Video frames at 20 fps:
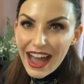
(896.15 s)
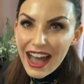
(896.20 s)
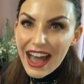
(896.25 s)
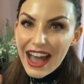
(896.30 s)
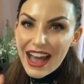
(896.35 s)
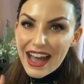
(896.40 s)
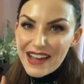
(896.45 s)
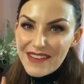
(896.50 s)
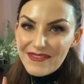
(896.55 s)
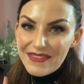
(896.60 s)

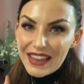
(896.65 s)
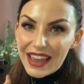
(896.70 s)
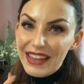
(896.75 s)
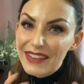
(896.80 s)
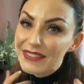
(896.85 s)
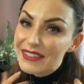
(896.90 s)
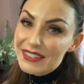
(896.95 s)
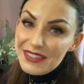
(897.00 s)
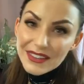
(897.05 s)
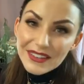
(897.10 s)

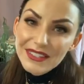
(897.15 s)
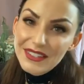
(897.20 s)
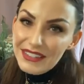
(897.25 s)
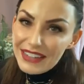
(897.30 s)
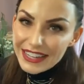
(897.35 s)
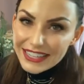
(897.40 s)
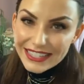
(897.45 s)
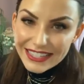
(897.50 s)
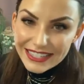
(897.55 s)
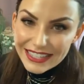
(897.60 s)
And what's also
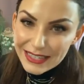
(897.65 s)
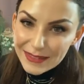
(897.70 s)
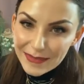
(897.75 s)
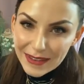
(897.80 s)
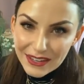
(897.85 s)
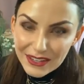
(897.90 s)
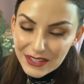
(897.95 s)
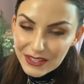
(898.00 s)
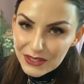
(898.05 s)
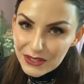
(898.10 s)
nice is this
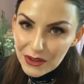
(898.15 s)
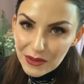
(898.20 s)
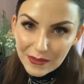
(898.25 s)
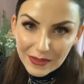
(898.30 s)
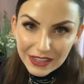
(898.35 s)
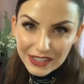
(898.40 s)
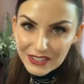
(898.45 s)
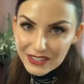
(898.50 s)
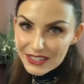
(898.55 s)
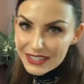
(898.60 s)
patient told
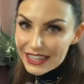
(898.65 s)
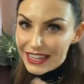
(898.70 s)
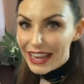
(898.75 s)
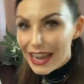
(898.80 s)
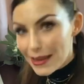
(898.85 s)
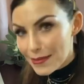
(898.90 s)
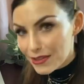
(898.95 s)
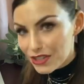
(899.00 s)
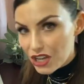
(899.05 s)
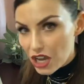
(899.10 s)
me, she's like,
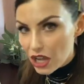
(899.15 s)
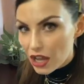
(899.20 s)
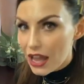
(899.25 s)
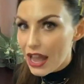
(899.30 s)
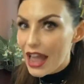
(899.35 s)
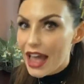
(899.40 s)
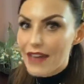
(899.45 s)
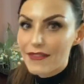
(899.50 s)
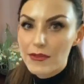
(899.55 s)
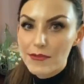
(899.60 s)
hey, Michelle,
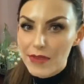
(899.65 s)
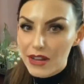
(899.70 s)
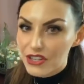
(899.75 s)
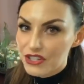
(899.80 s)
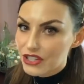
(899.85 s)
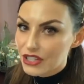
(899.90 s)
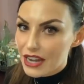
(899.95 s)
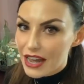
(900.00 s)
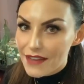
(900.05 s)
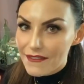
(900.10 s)
I have a
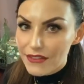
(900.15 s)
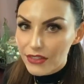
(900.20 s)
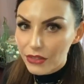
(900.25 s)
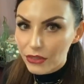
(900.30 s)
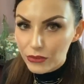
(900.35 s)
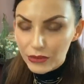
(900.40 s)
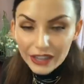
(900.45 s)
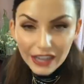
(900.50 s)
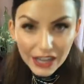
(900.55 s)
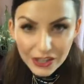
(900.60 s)
budget of
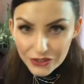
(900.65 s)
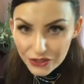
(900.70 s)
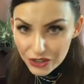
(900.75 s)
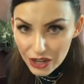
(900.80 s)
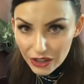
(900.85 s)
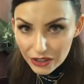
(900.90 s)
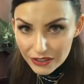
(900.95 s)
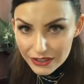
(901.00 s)
$300